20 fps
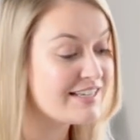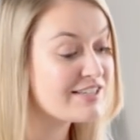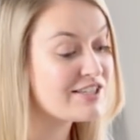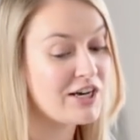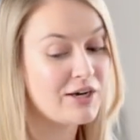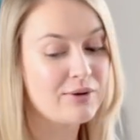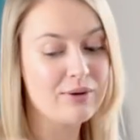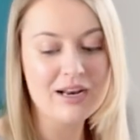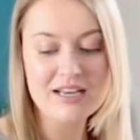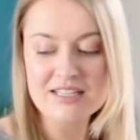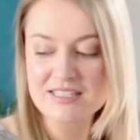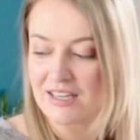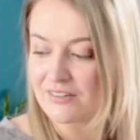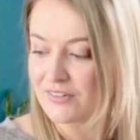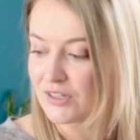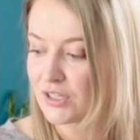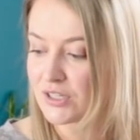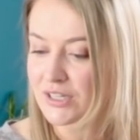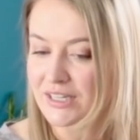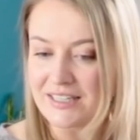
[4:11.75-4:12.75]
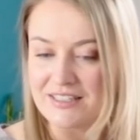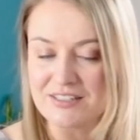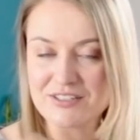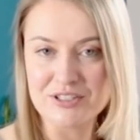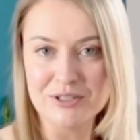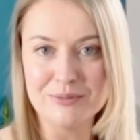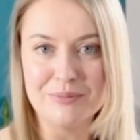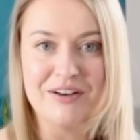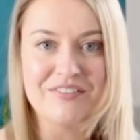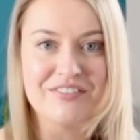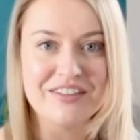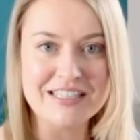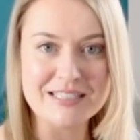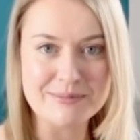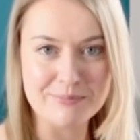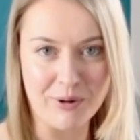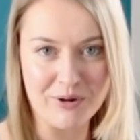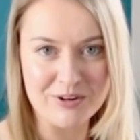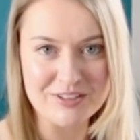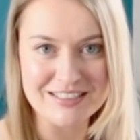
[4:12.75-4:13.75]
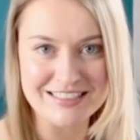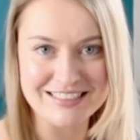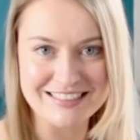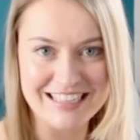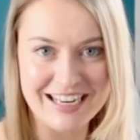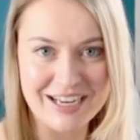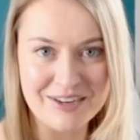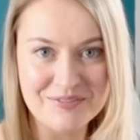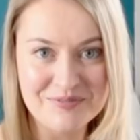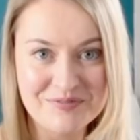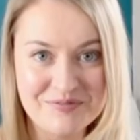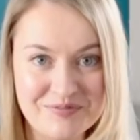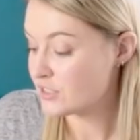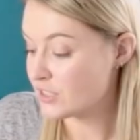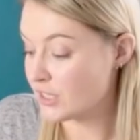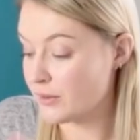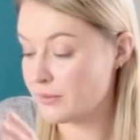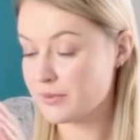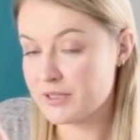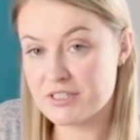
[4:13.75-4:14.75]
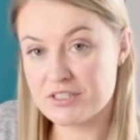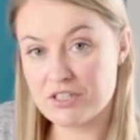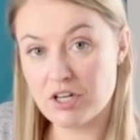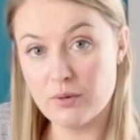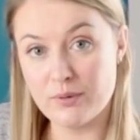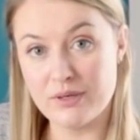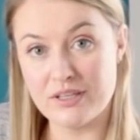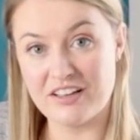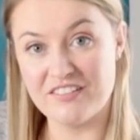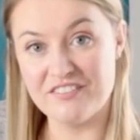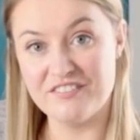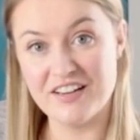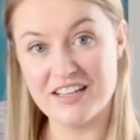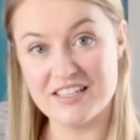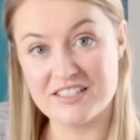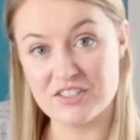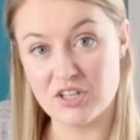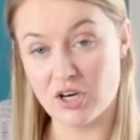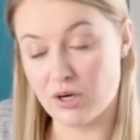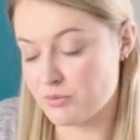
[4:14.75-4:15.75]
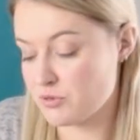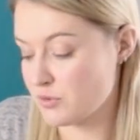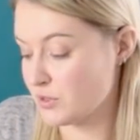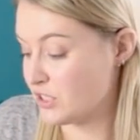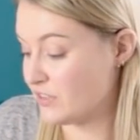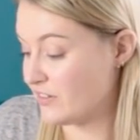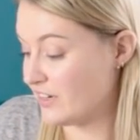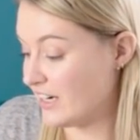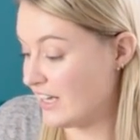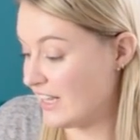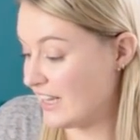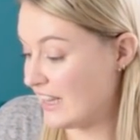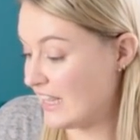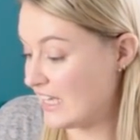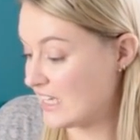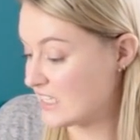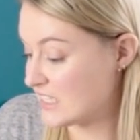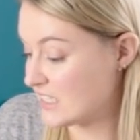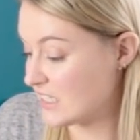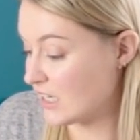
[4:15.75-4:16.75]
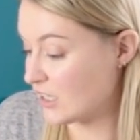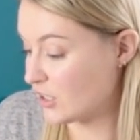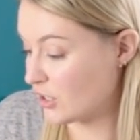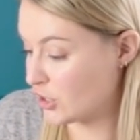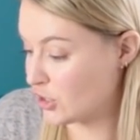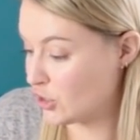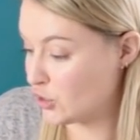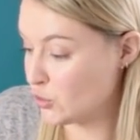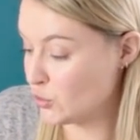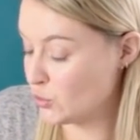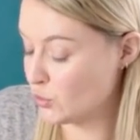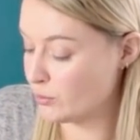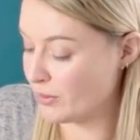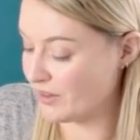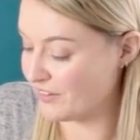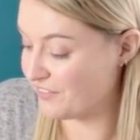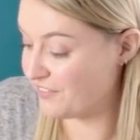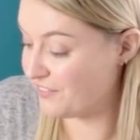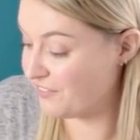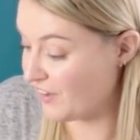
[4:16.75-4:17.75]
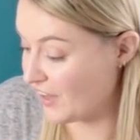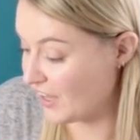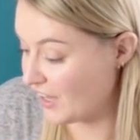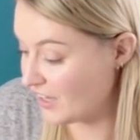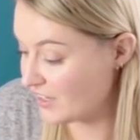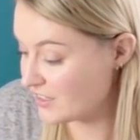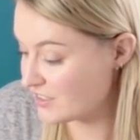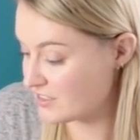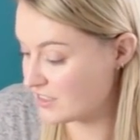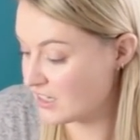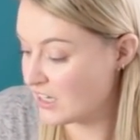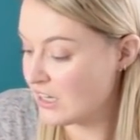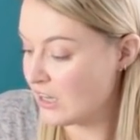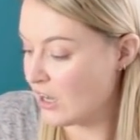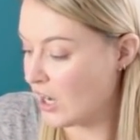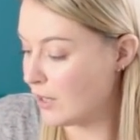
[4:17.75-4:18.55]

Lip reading: So let's have a look in some of these boxes now. So I'm going to start with vest tops, which are in this cube first.